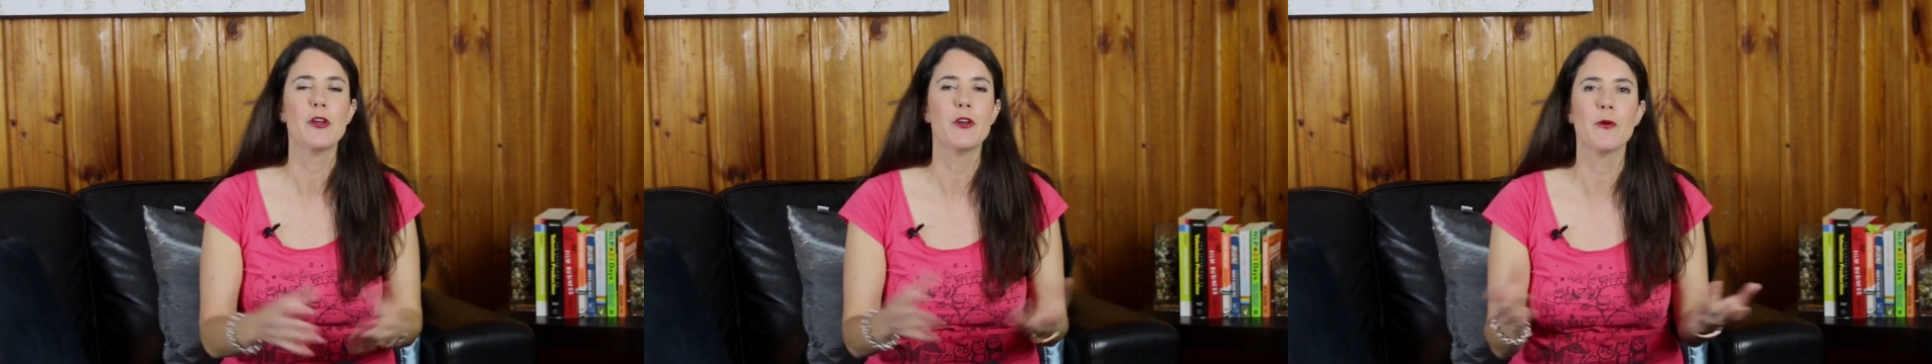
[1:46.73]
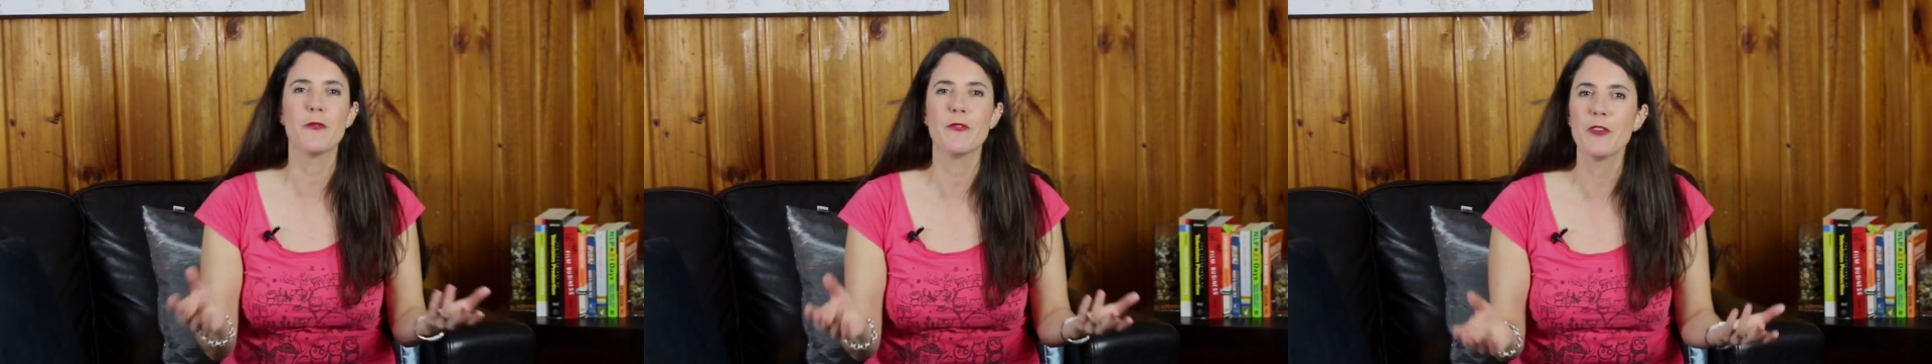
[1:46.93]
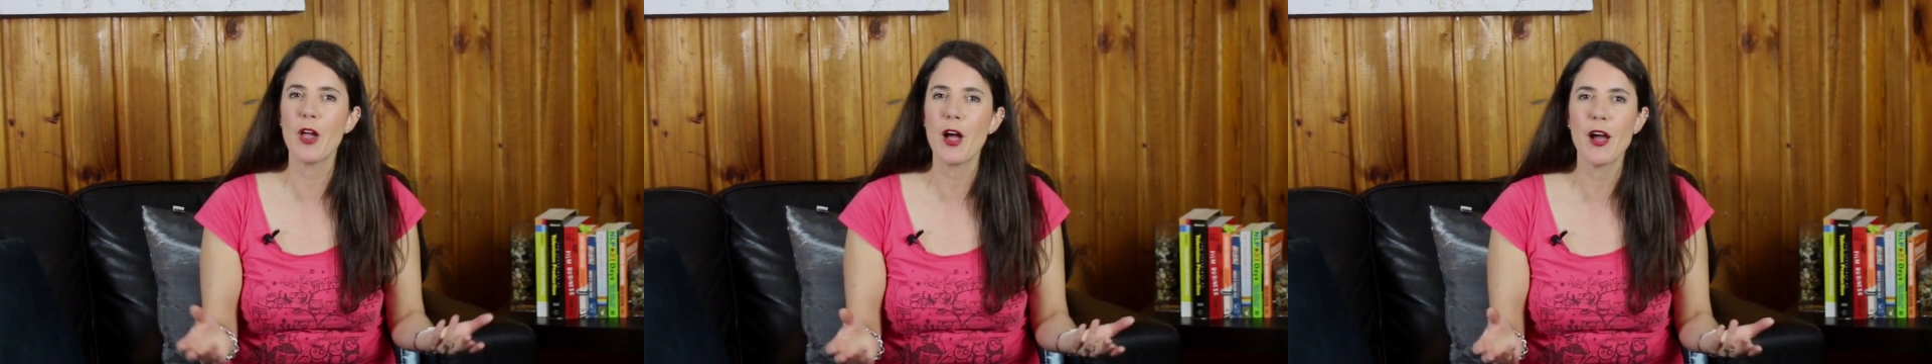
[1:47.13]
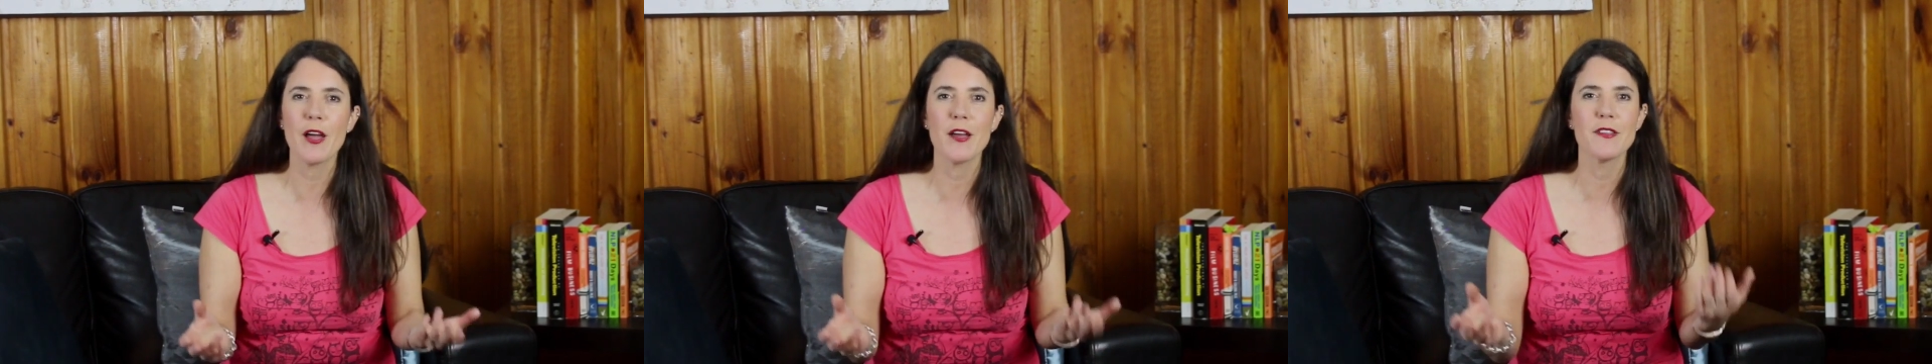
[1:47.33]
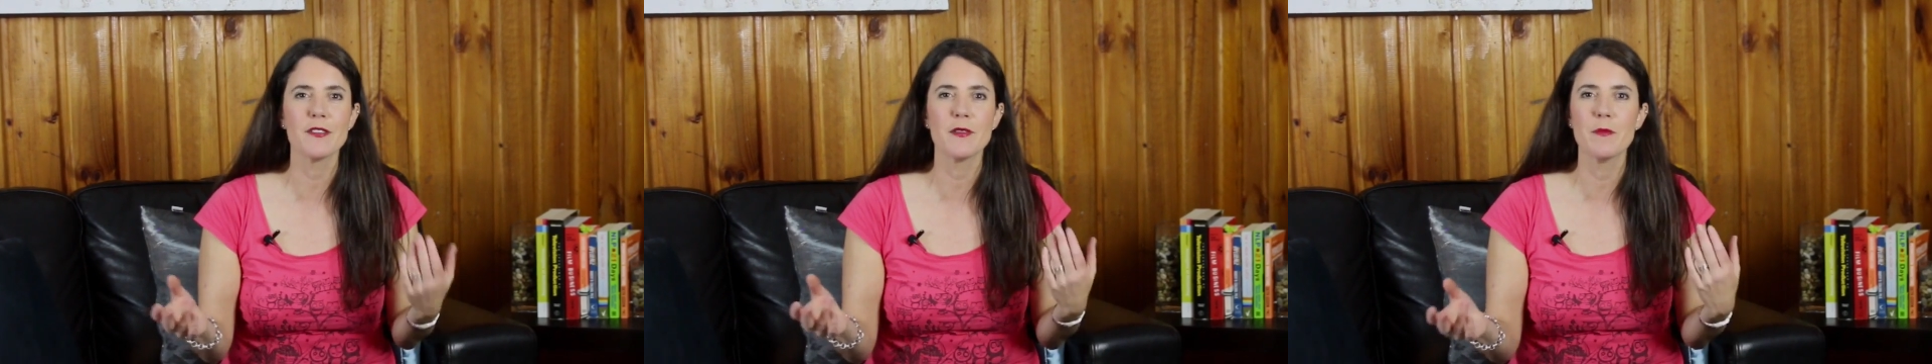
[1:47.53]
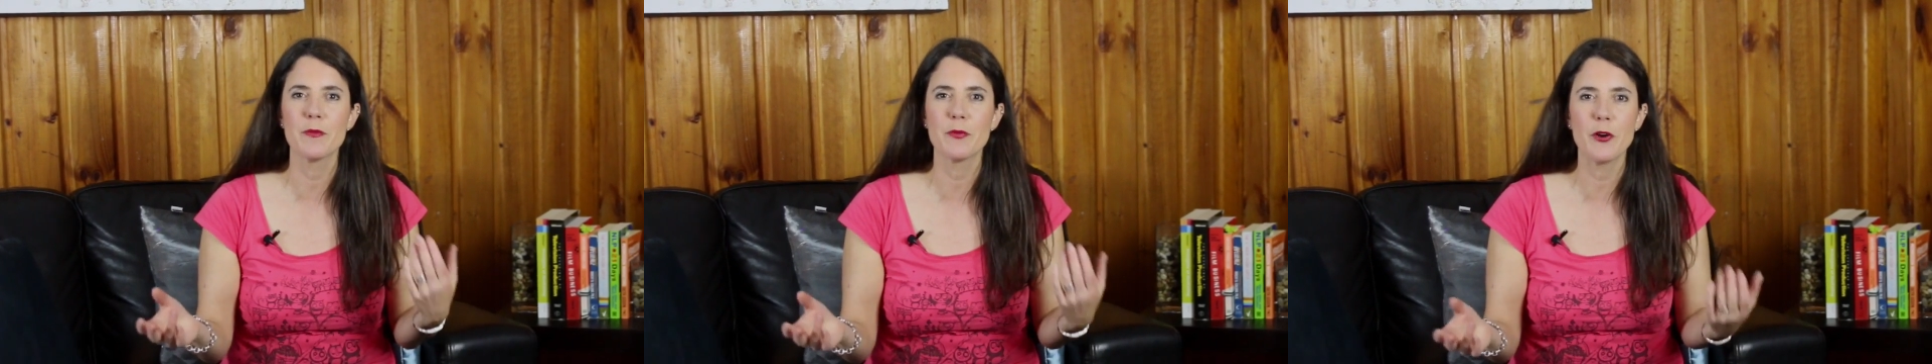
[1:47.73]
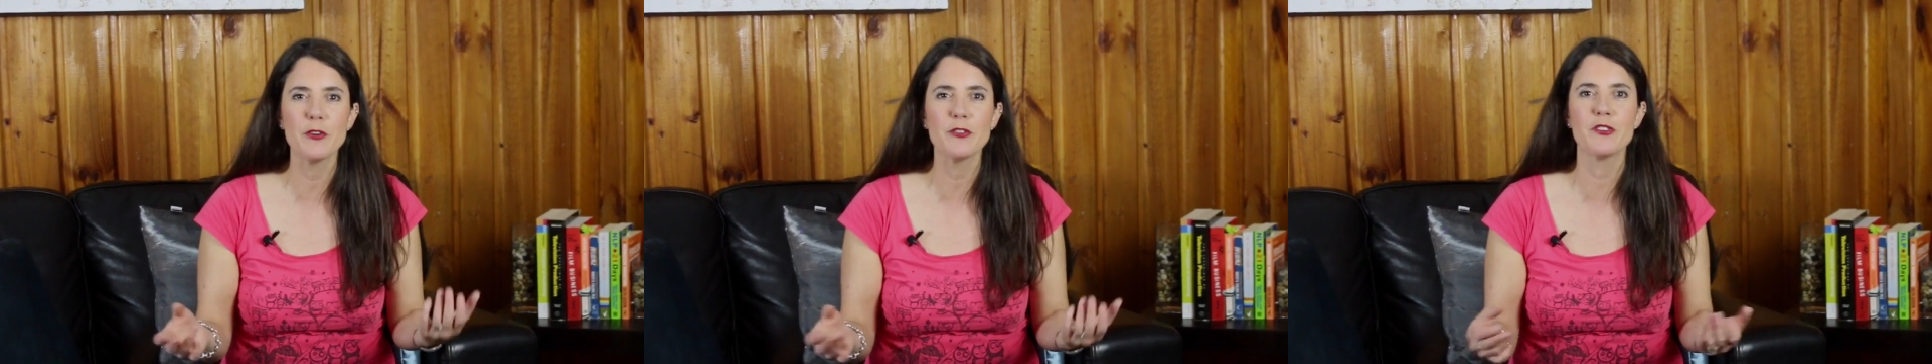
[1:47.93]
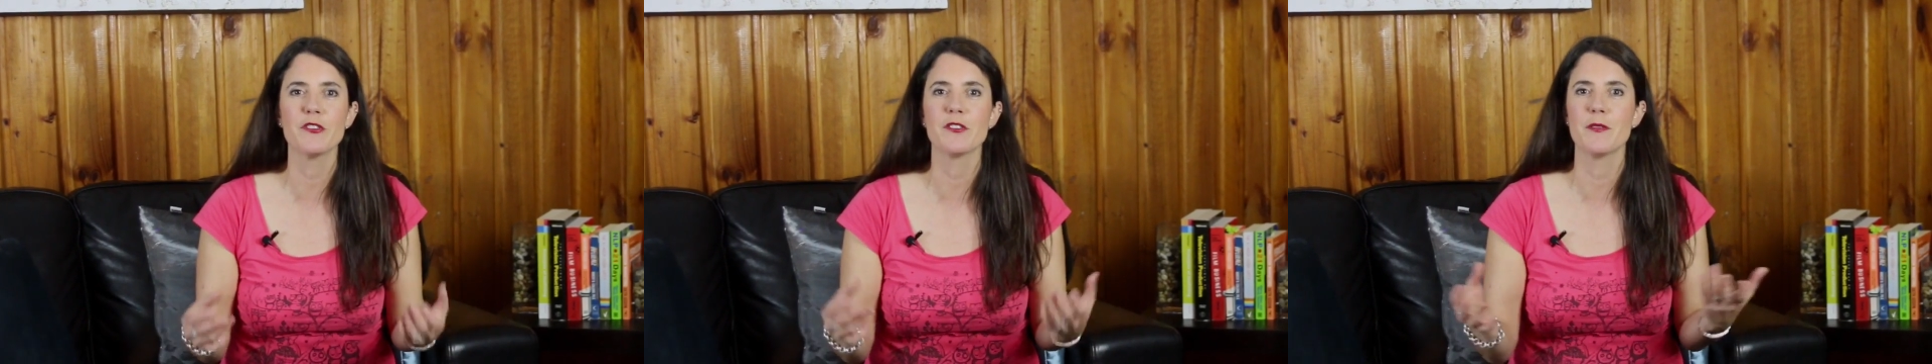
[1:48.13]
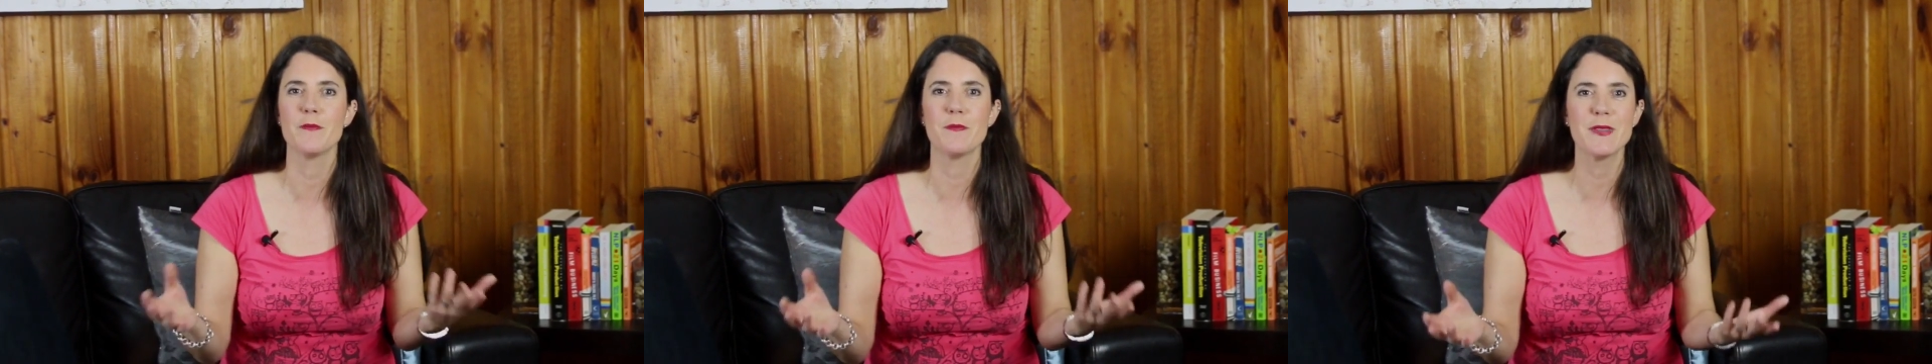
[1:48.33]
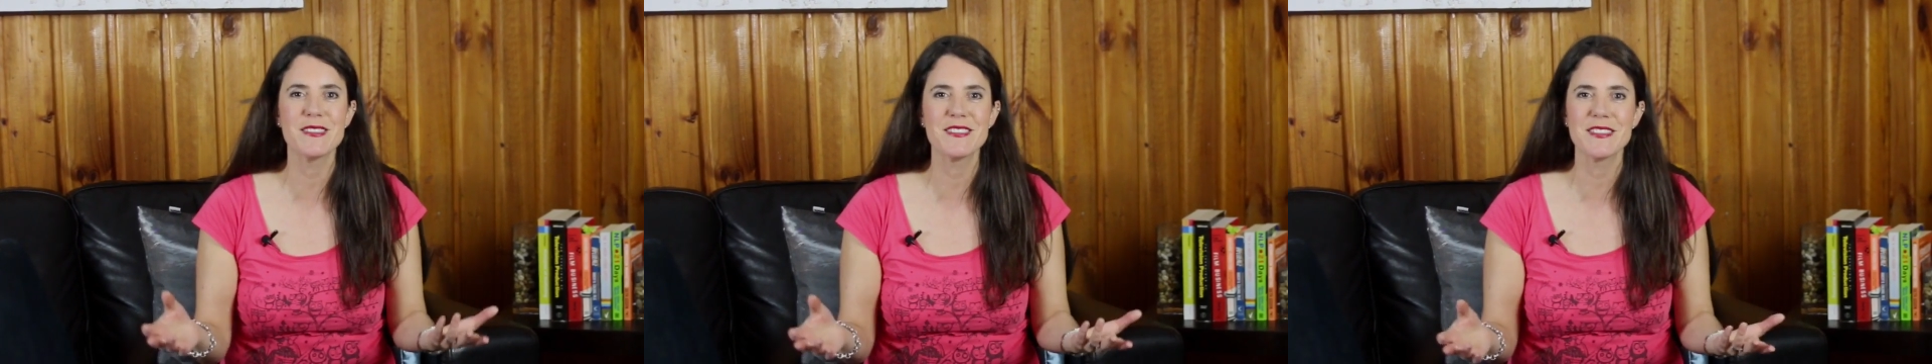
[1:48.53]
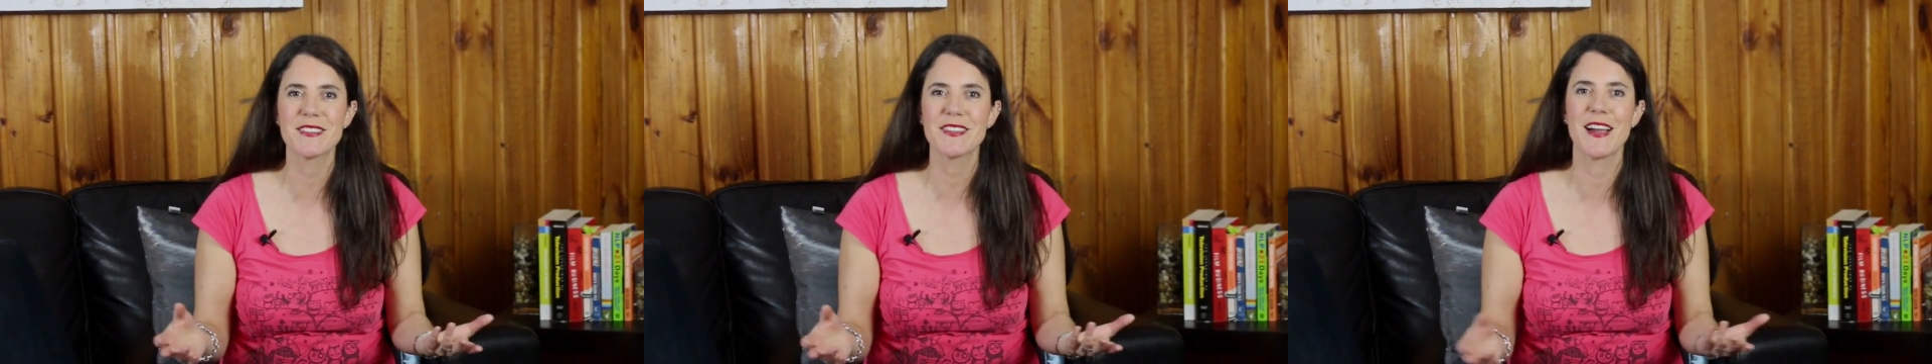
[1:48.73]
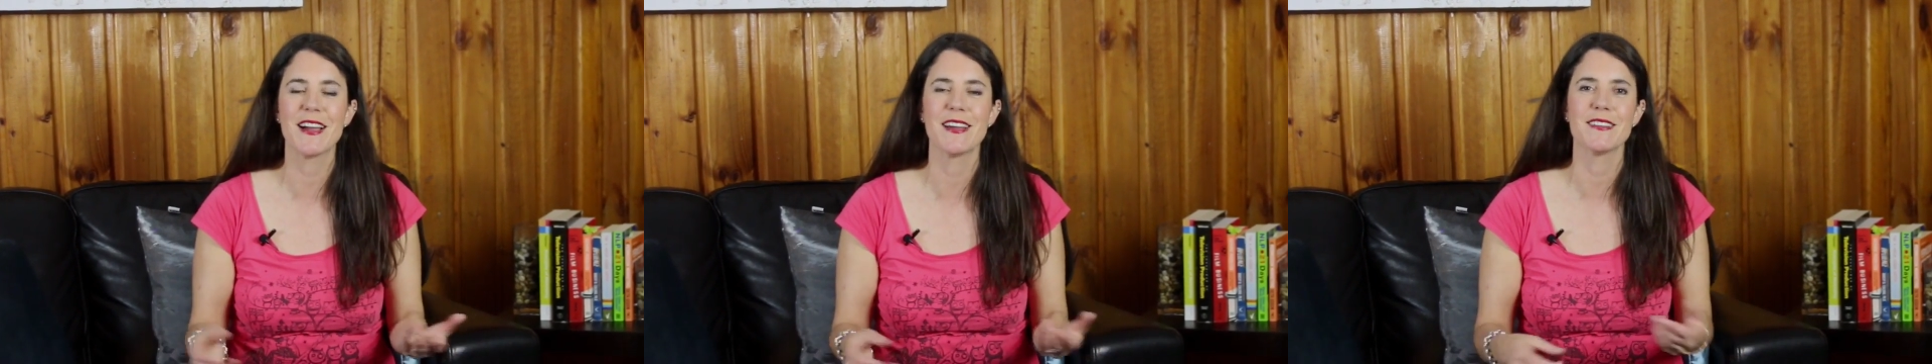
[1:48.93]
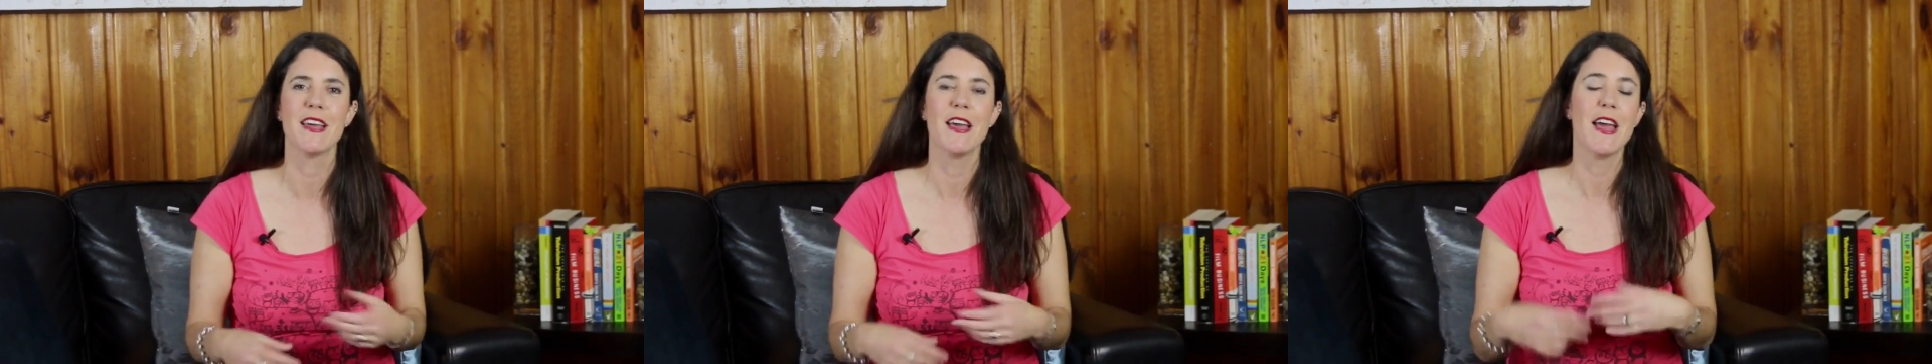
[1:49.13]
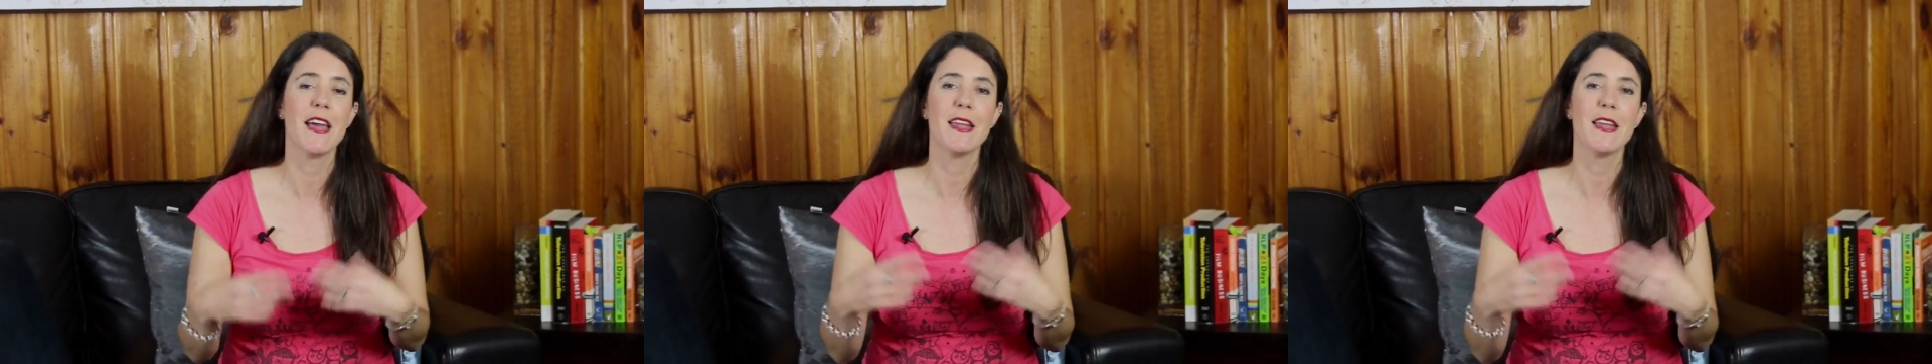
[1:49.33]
your flyers and brochures and business cards,